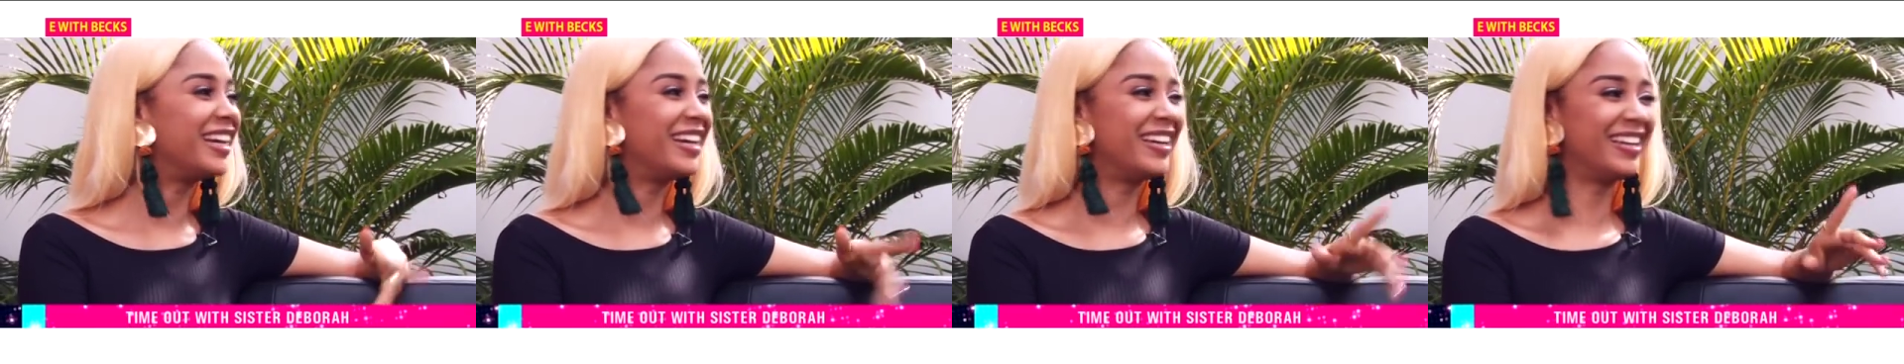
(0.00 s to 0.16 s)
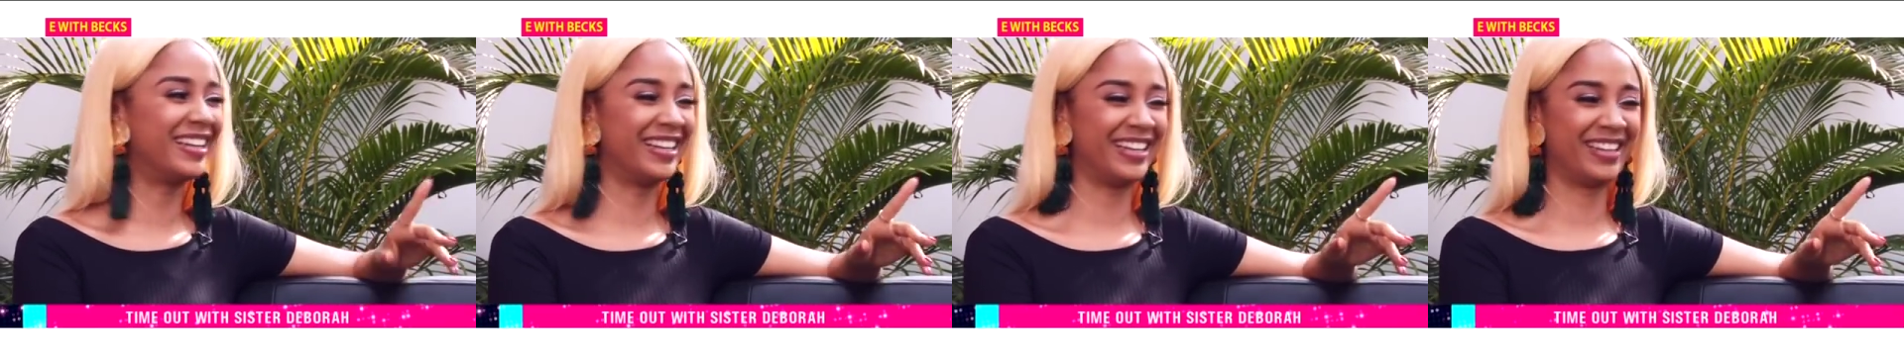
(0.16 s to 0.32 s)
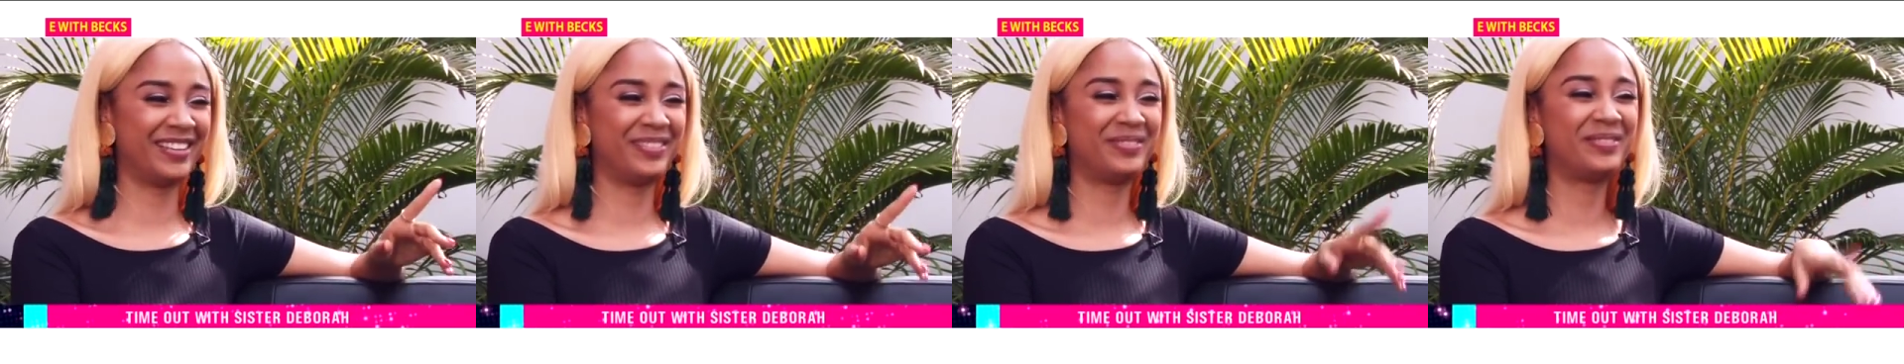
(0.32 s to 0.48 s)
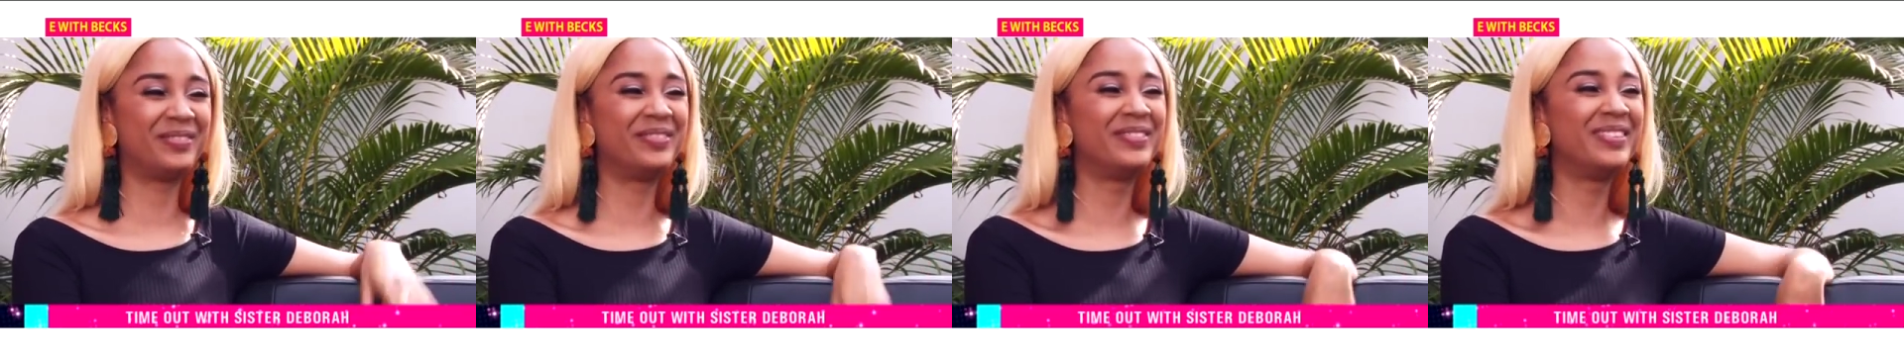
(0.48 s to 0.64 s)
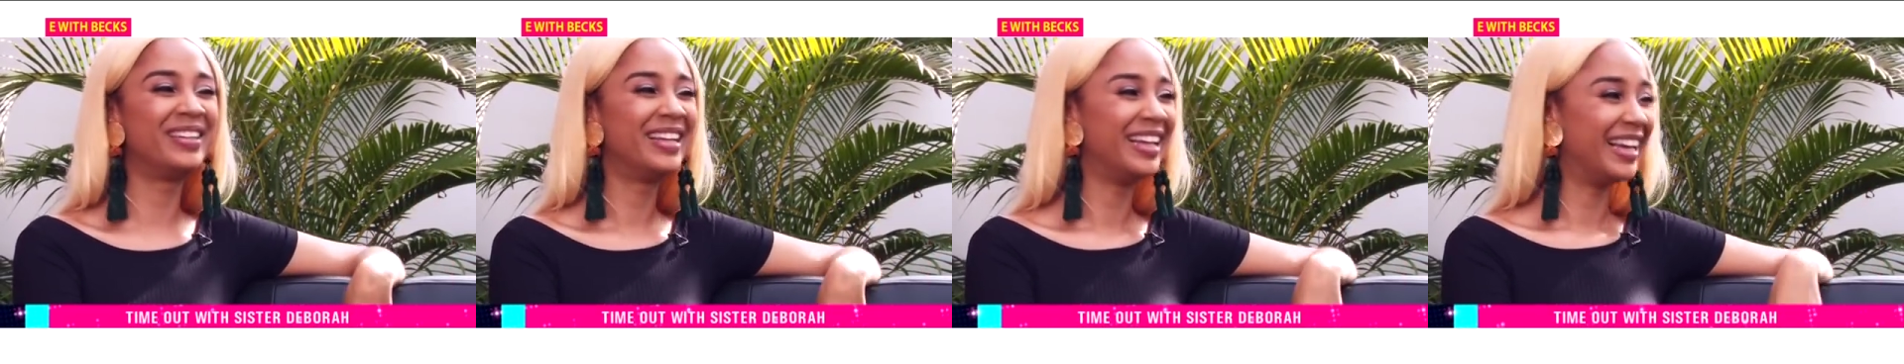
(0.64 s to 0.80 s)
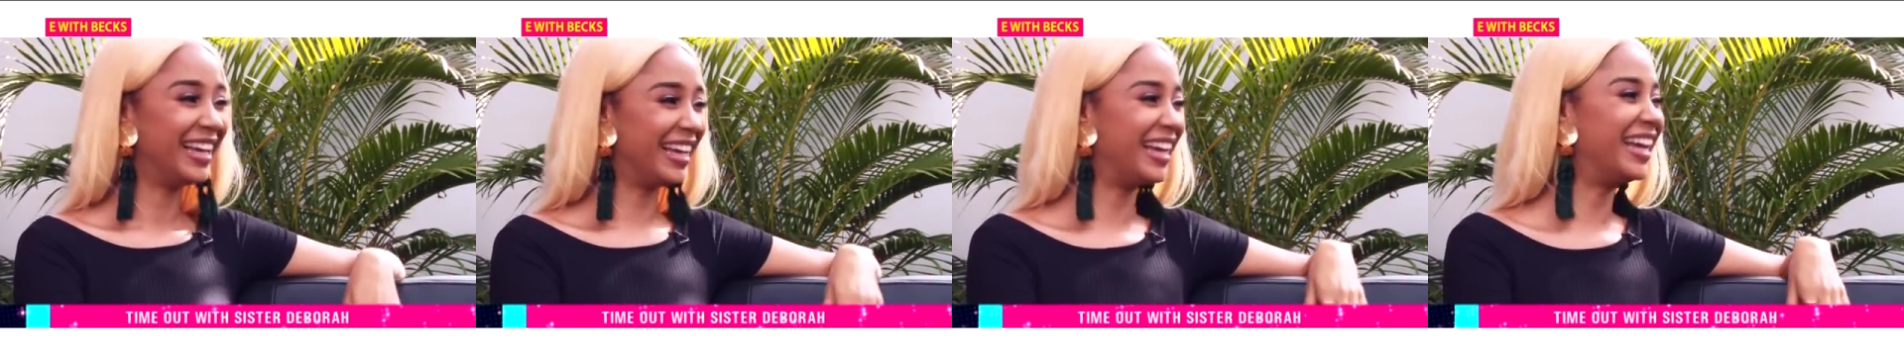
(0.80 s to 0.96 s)
I can only
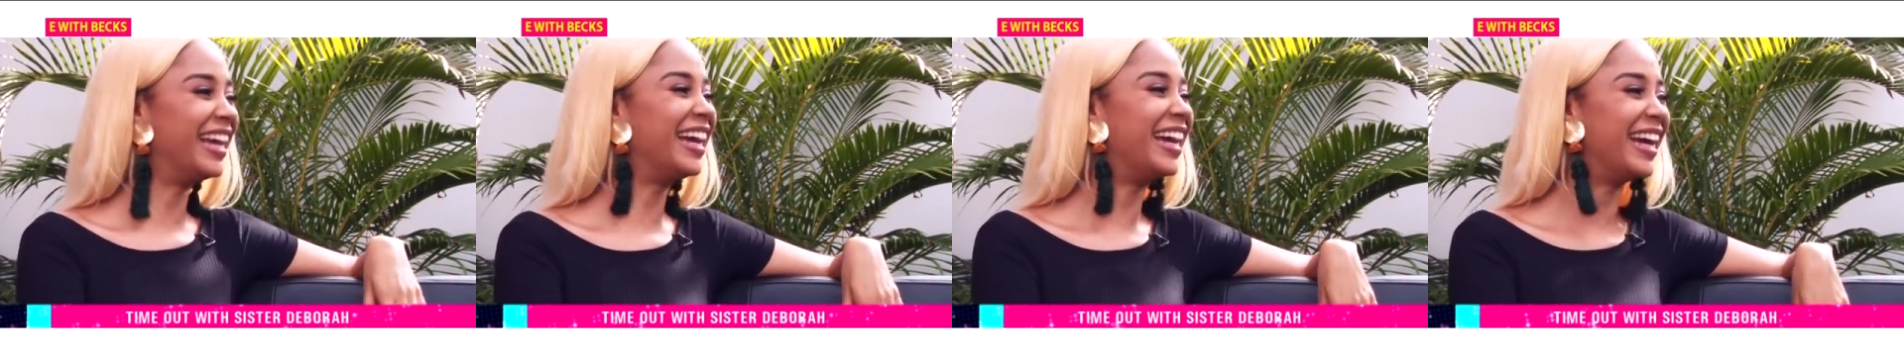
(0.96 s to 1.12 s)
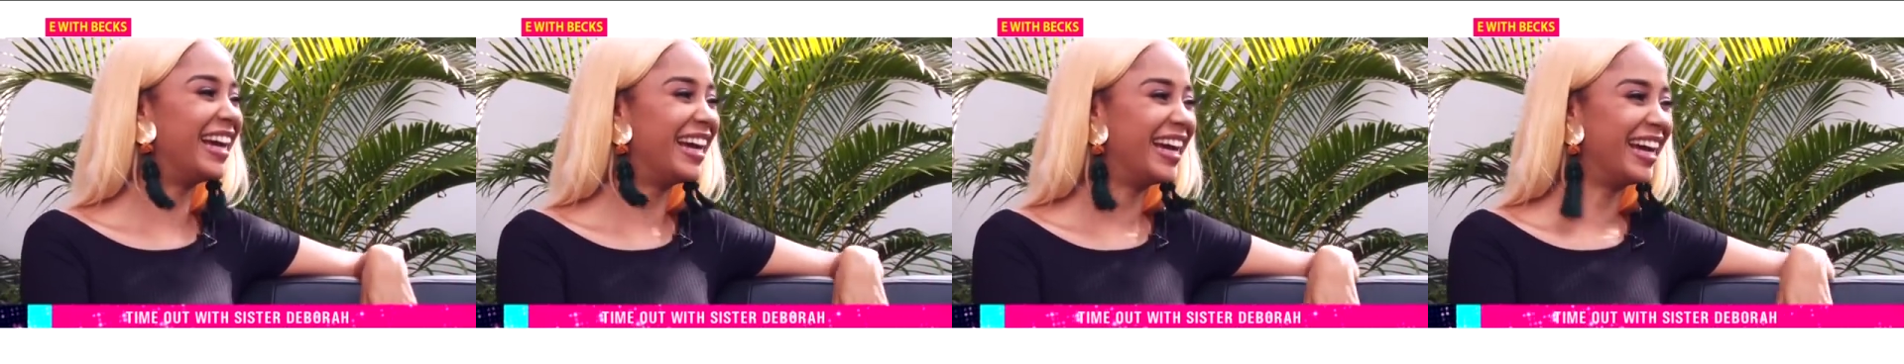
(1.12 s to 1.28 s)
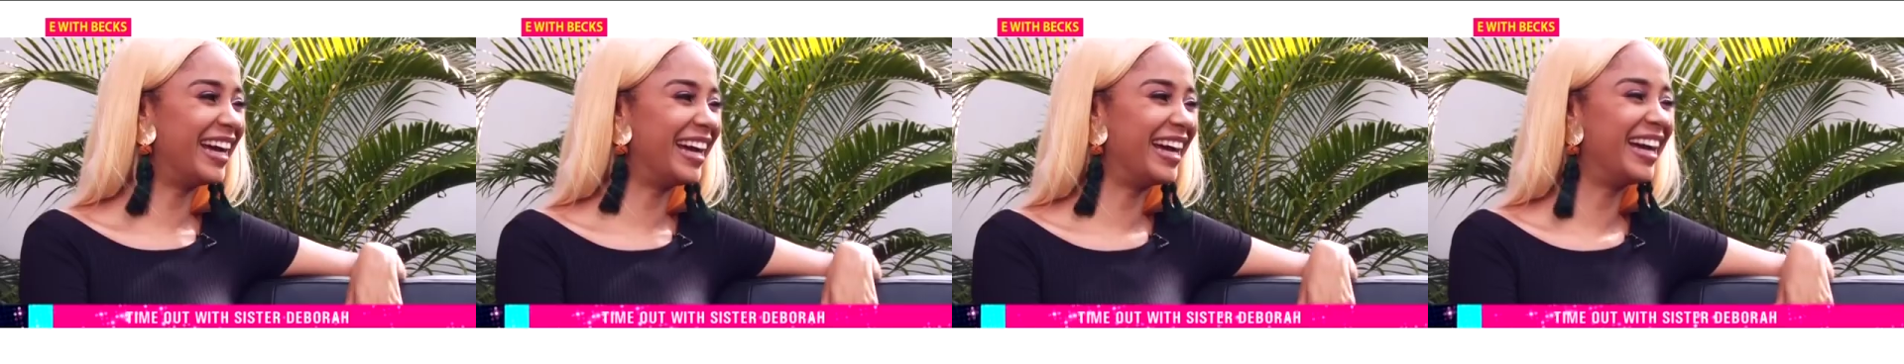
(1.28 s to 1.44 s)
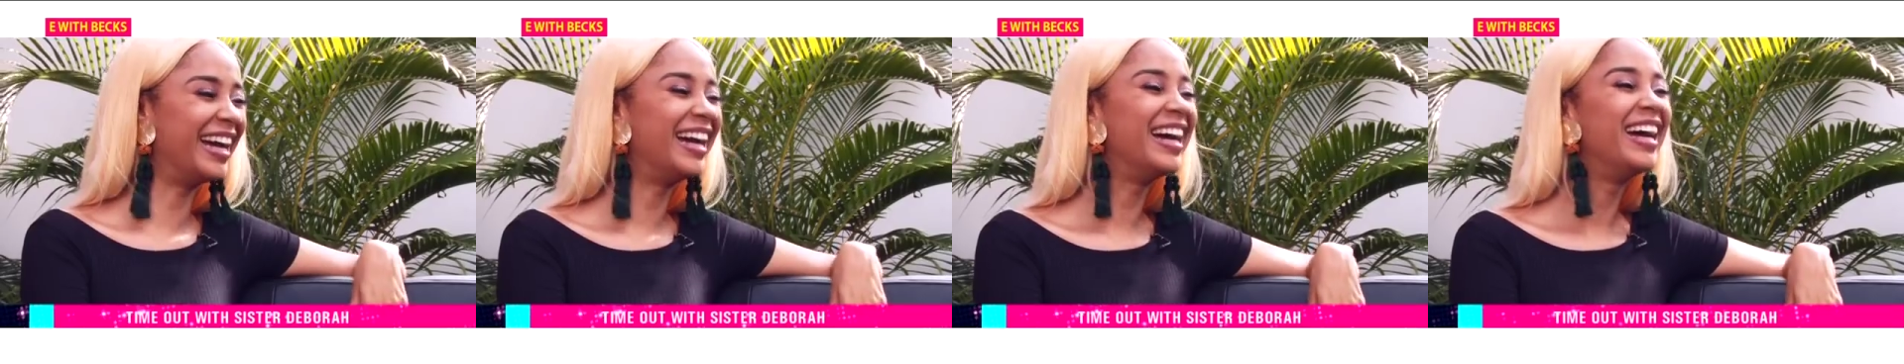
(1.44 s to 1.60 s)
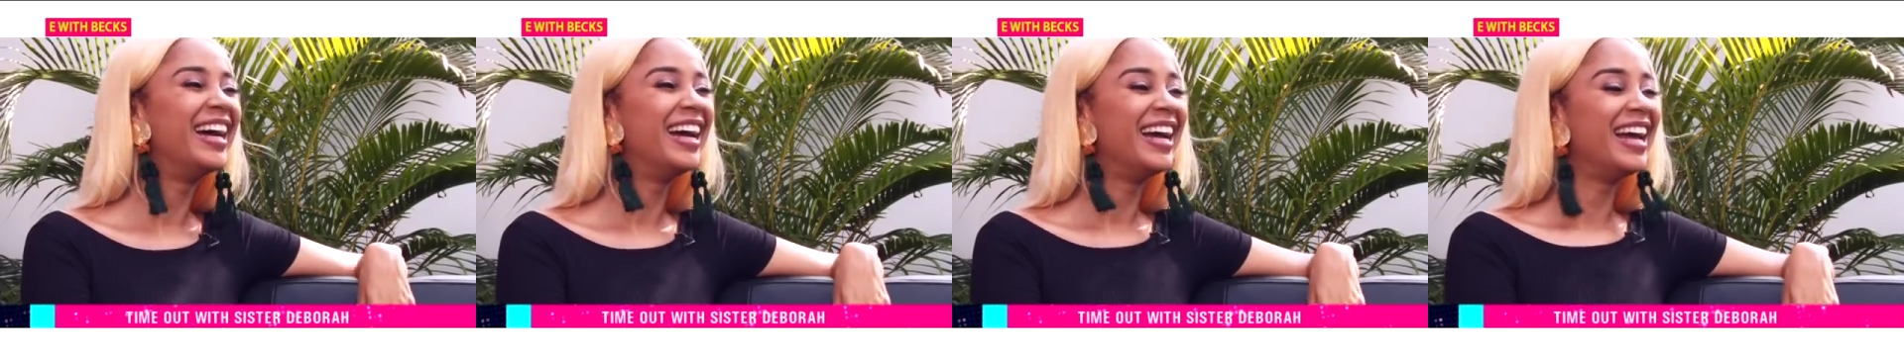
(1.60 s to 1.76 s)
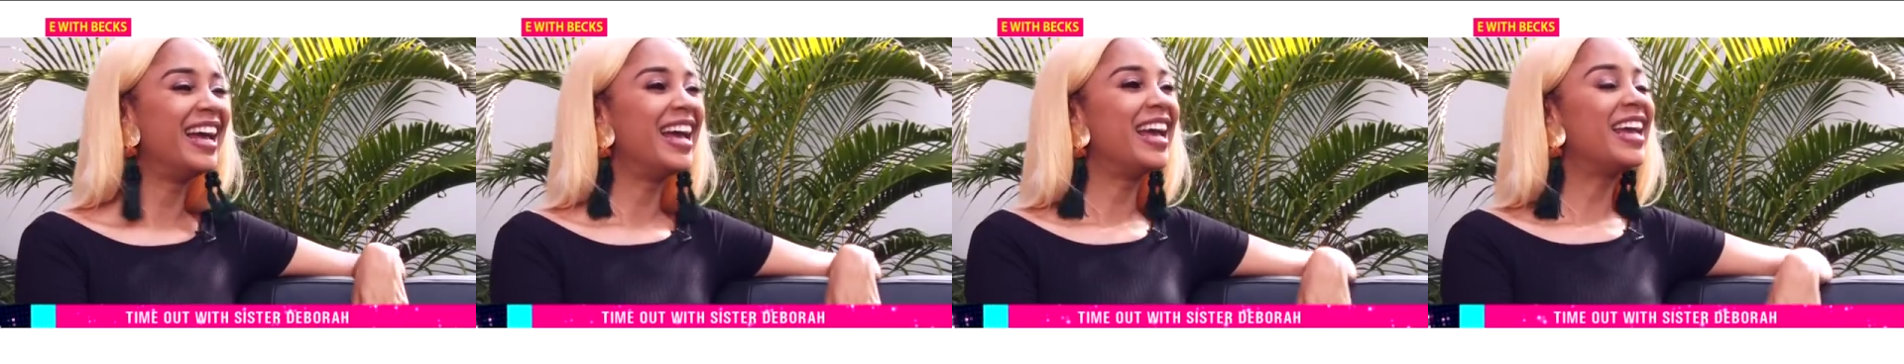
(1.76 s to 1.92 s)
be in
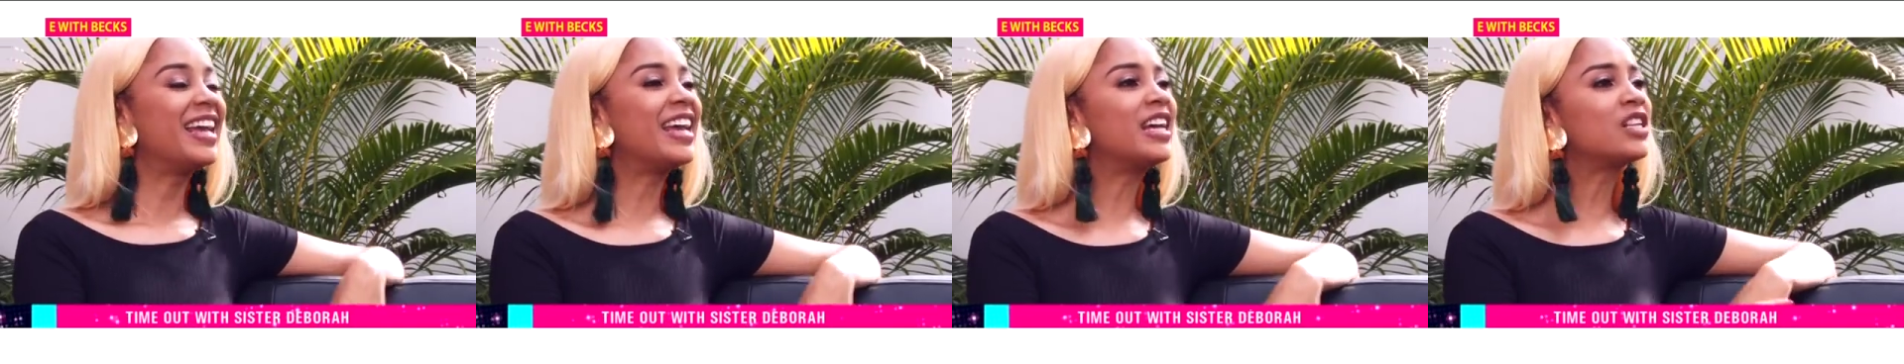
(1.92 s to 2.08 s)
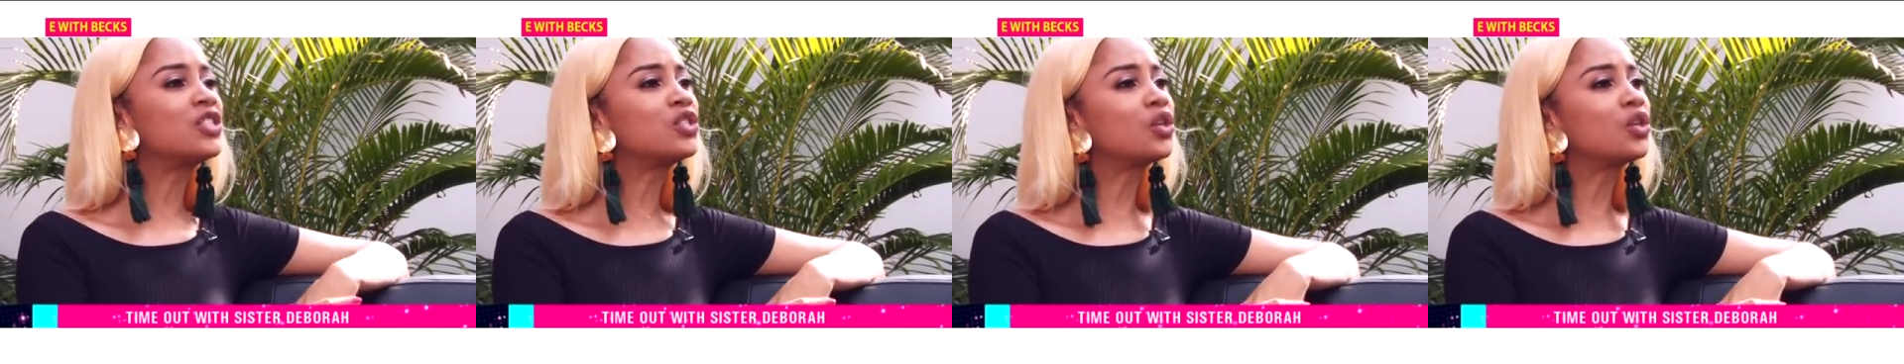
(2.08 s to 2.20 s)
Yeah.